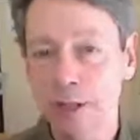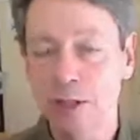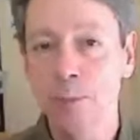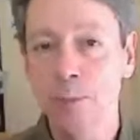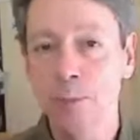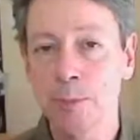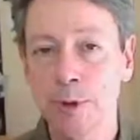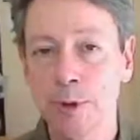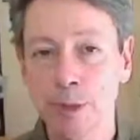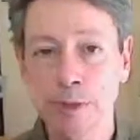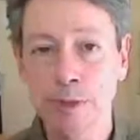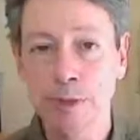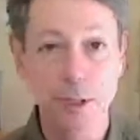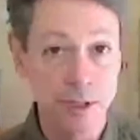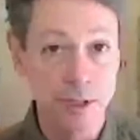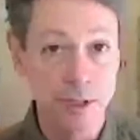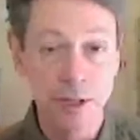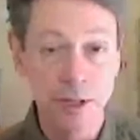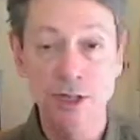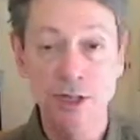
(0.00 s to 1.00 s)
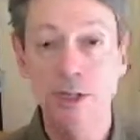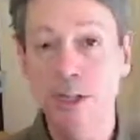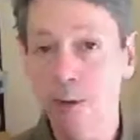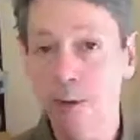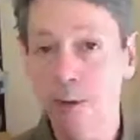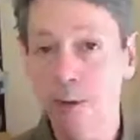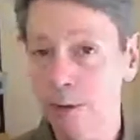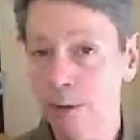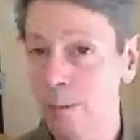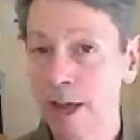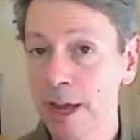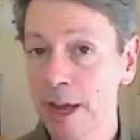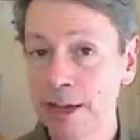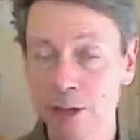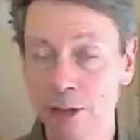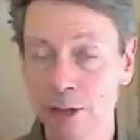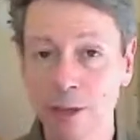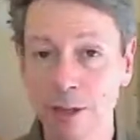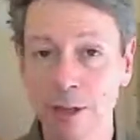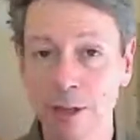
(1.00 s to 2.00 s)
experiences, such as
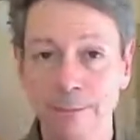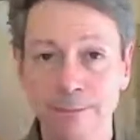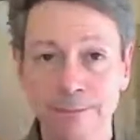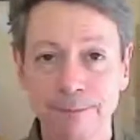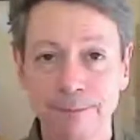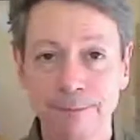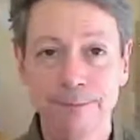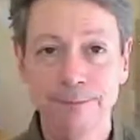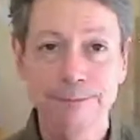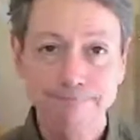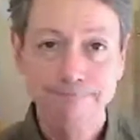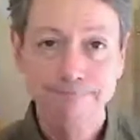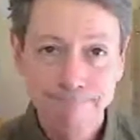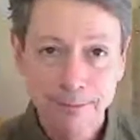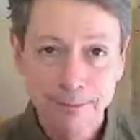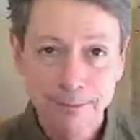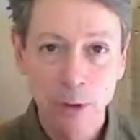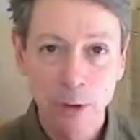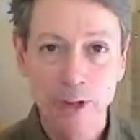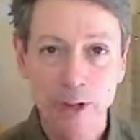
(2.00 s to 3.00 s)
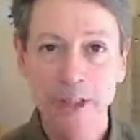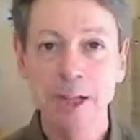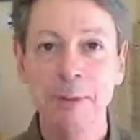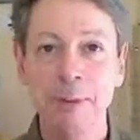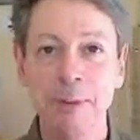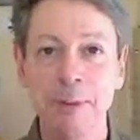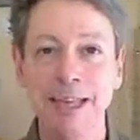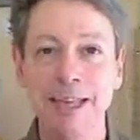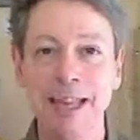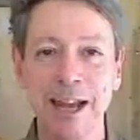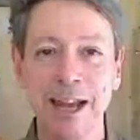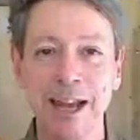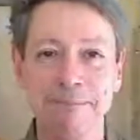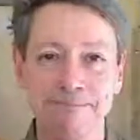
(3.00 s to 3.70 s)
self-compassion. What do you think about that?